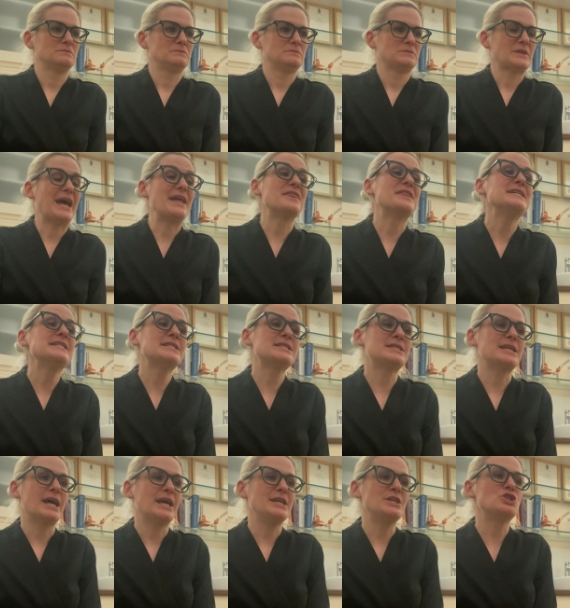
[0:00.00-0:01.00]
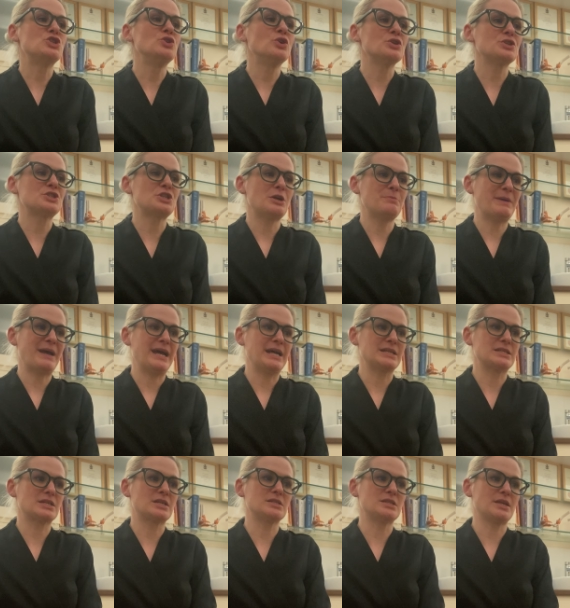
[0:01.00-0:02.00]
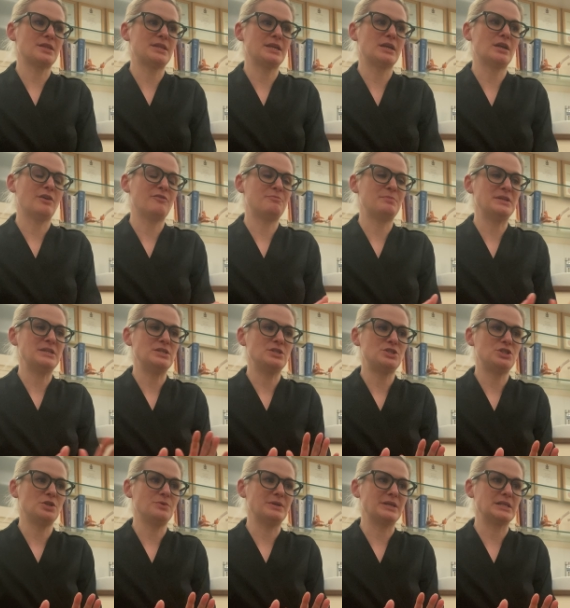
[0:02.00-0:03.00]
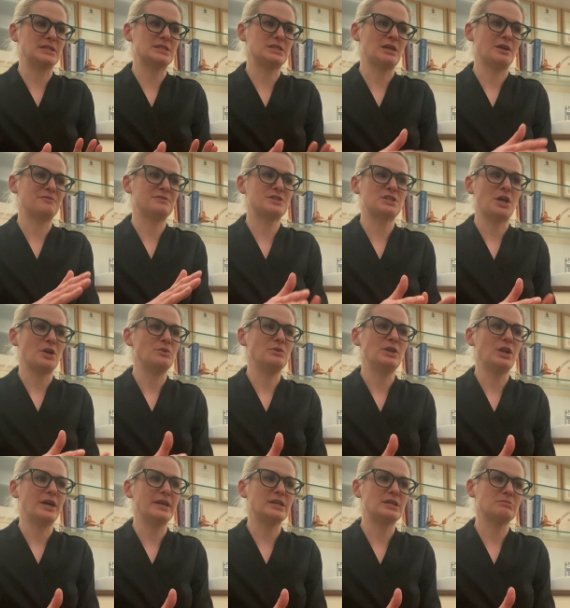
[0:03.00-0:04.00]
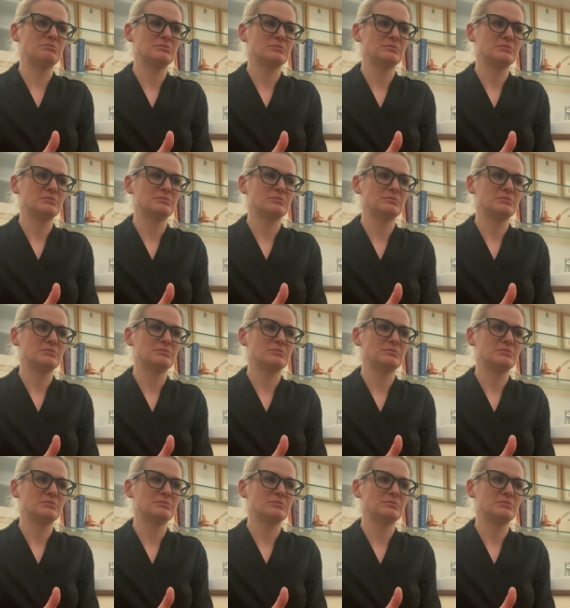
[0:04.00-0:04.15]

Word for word: At this stage, not so bad because I think I've been doing stuff. So like